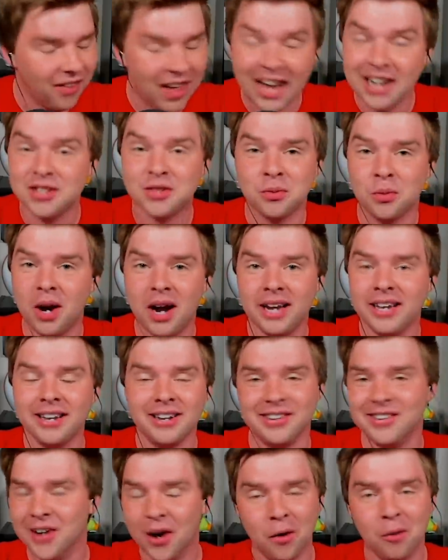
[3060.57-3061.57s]
And that's why
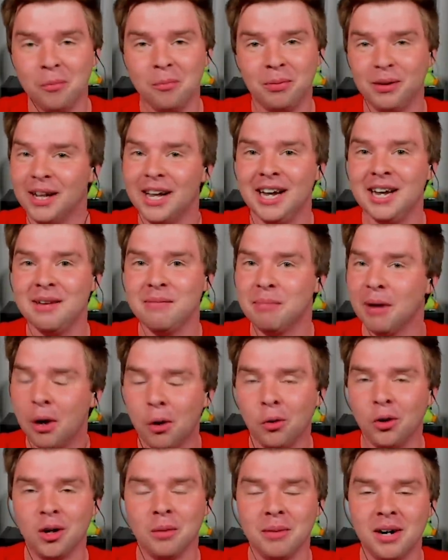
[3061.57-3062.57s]
you don't play
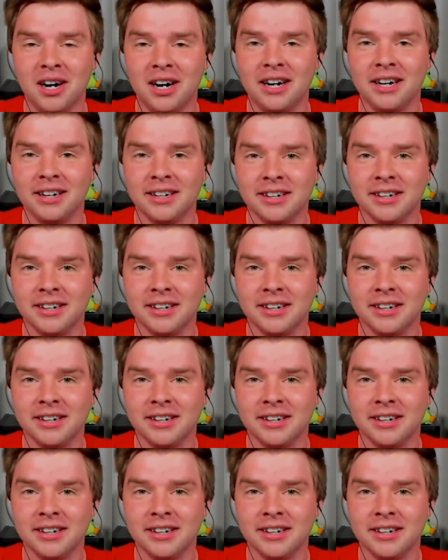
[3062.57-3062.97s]
Pokemon.